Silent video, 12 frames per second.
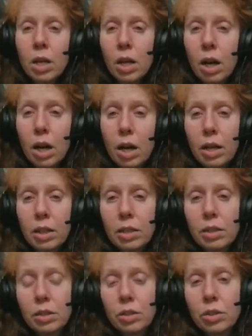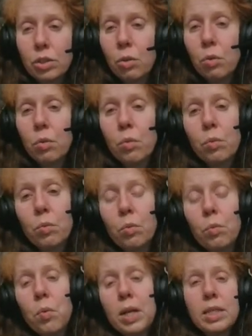Uh, so
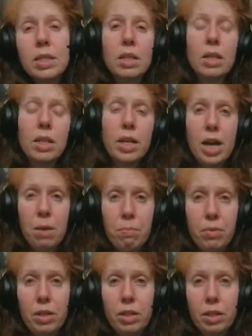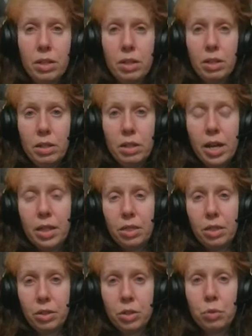what's going to happen at
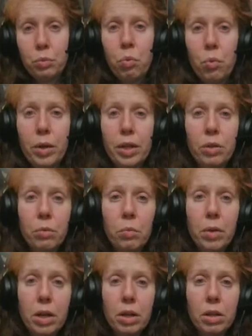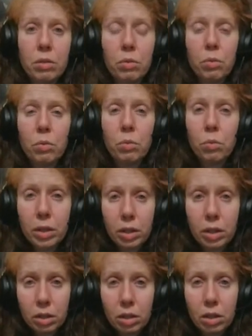this point? Well,
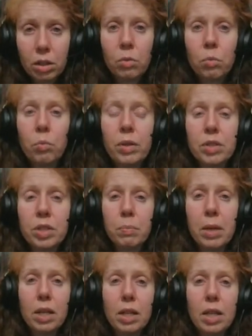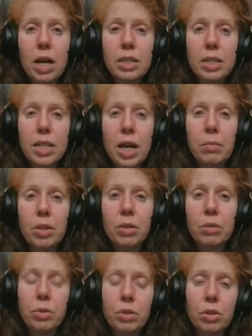we've spent a lot of time in
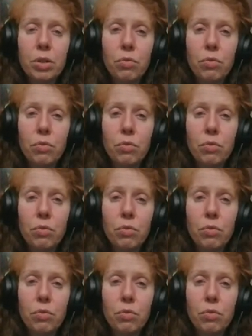the book of